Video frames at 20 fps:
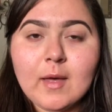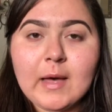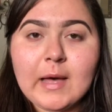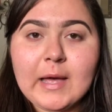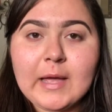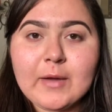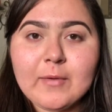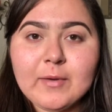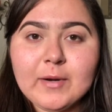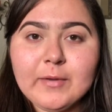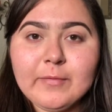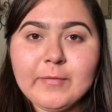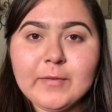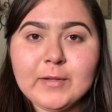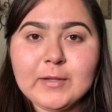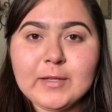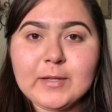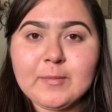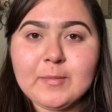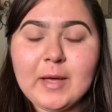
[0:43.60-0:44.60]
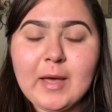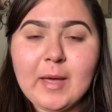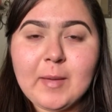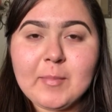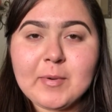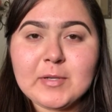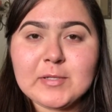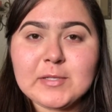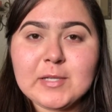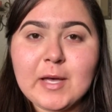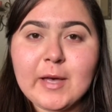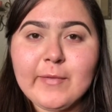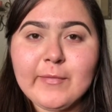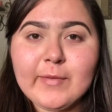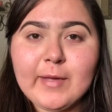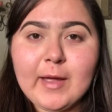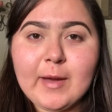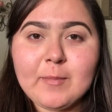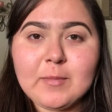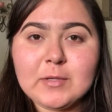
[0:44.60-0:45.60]
I already filled in my eyebrows off
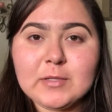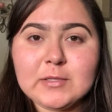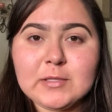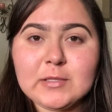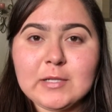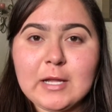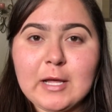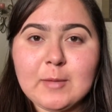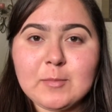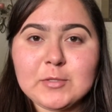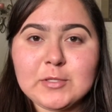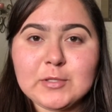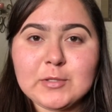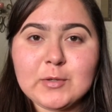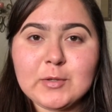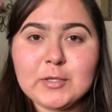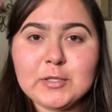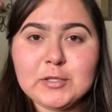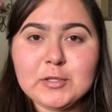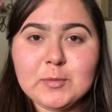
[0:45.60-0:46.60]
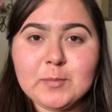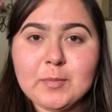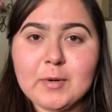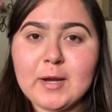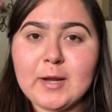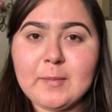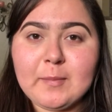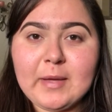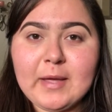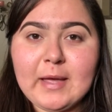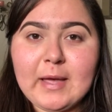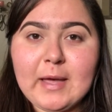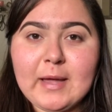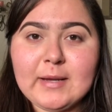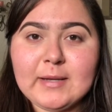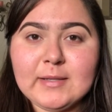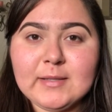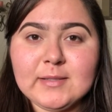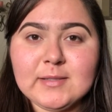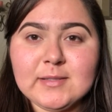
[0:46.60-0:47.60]
camera, so now I'm just going to prime my
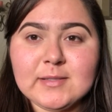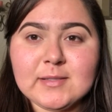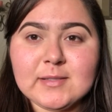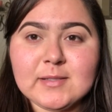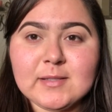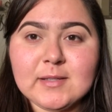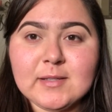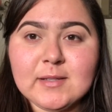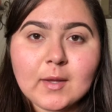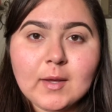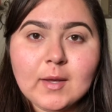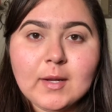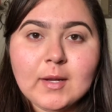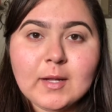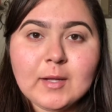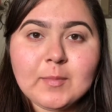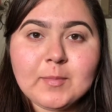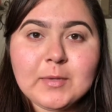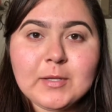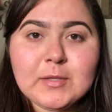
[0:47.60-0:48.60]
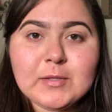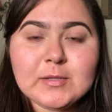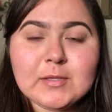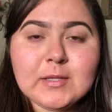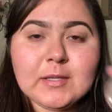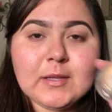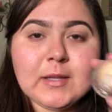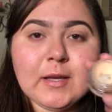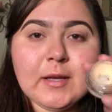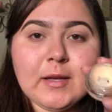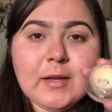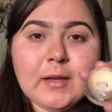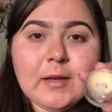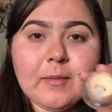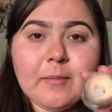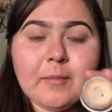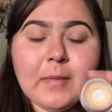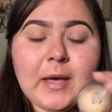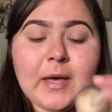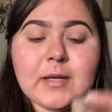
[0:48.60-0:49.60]
eyelids. And I'll be using the
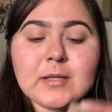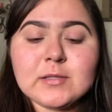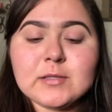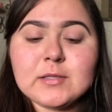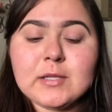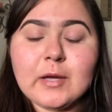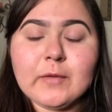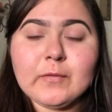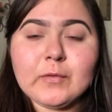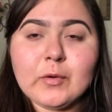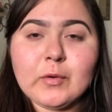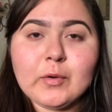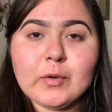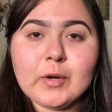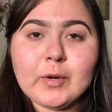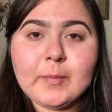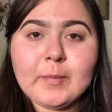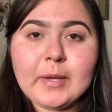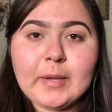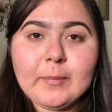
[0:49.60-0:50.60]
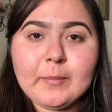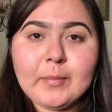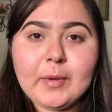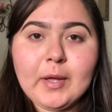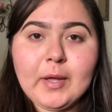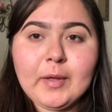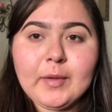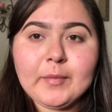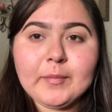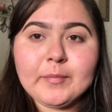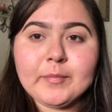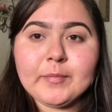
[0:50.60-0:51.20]
MAC Soft Ochre Paint Pot